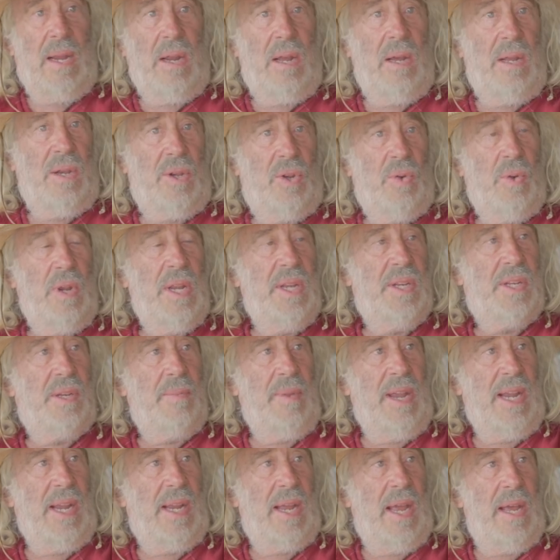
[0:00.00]
cut trees to
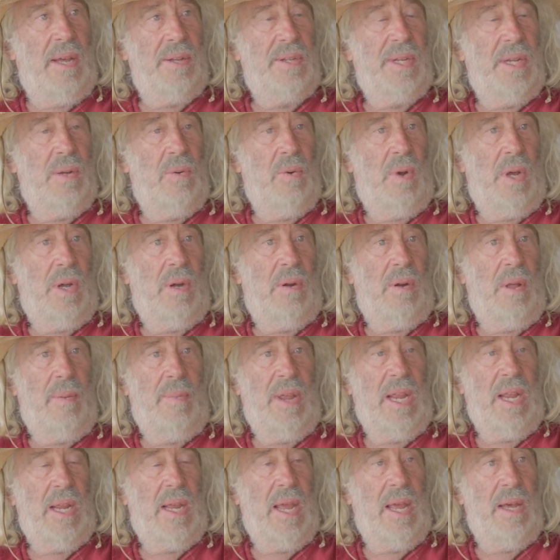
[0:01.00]
make housing? Why don't I
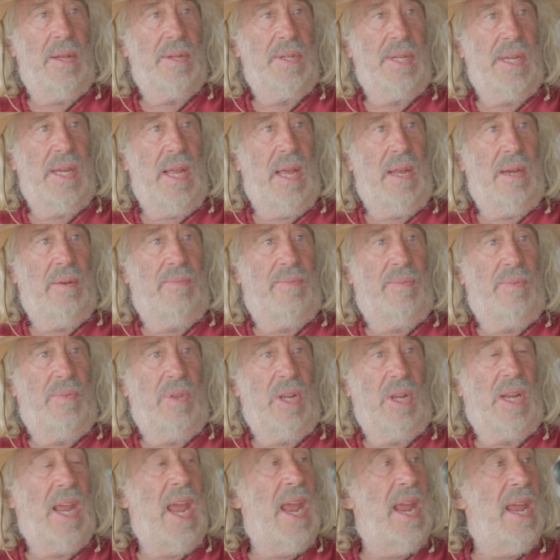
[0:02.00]
make housing out of
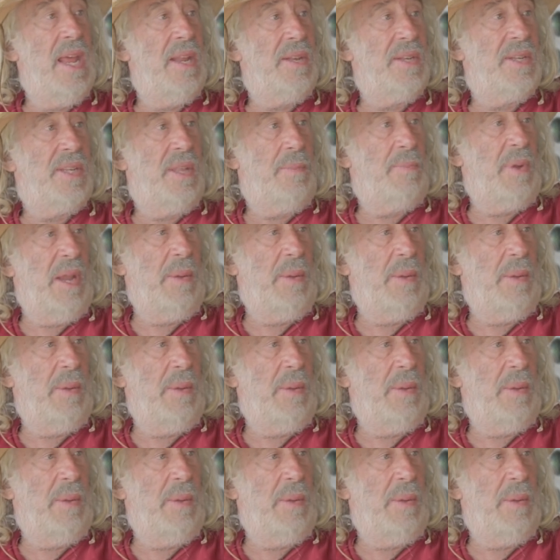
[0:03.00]
the cans that